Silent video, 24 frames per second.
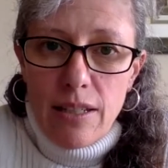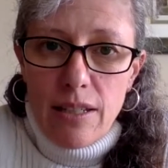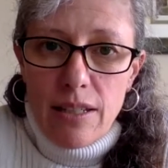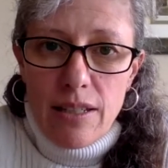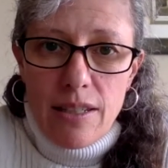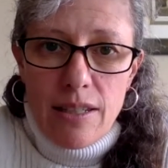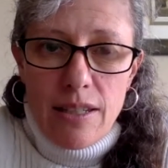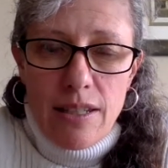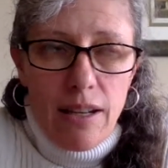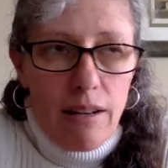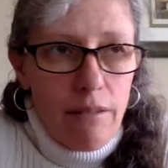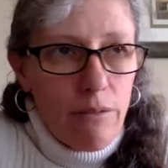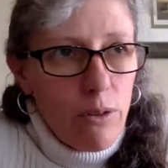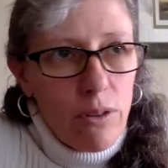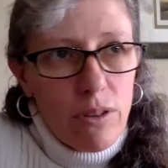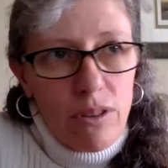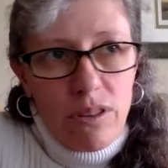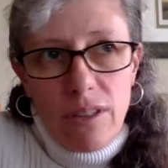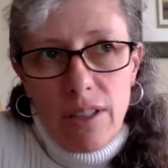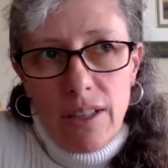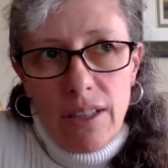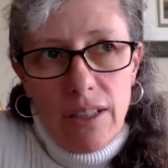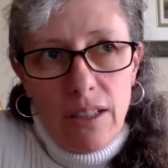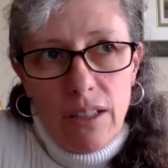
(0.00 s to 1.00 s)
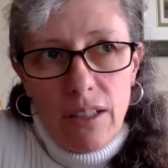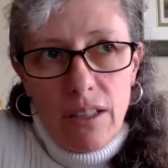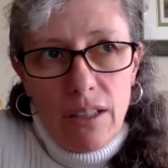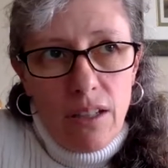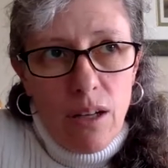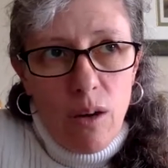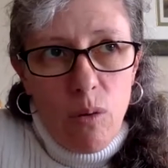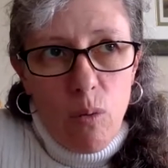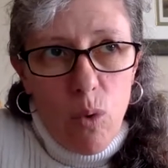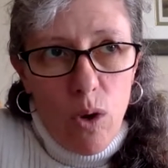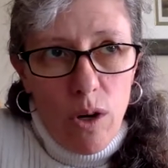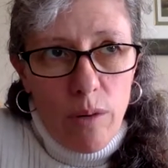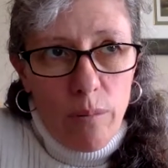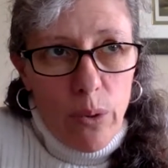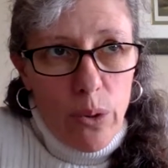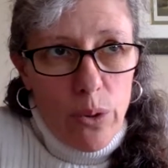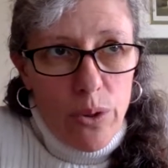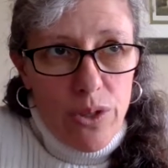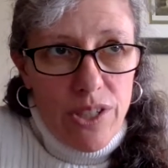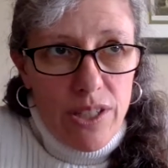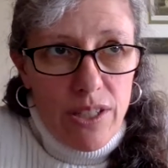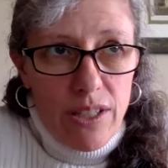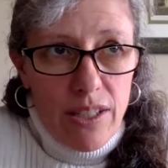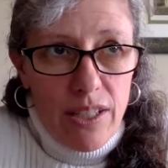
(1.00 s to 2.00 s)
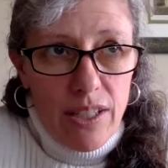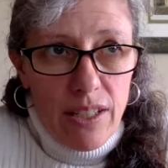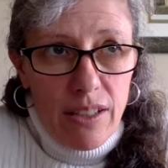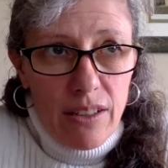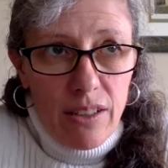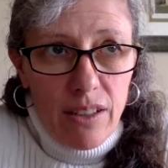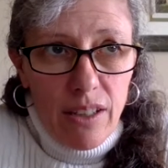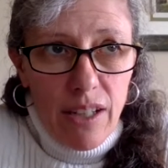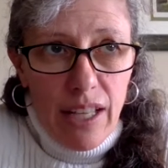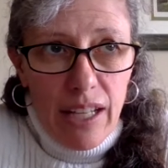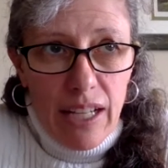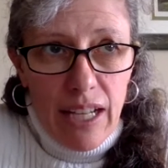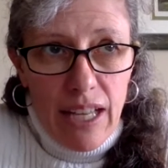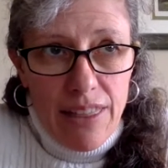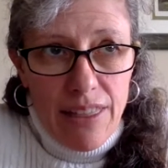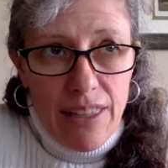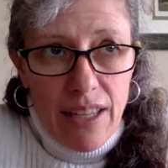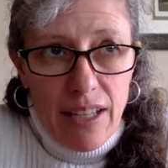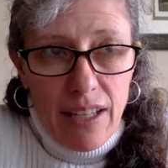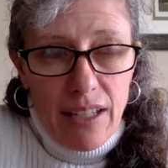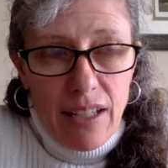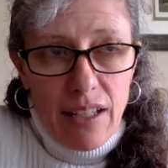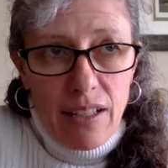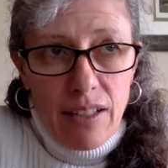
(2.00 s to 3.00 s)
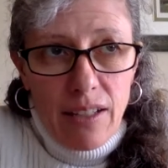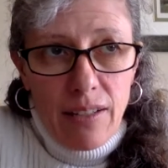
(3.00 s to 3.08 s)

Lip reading: It's never a one-person deal. And I think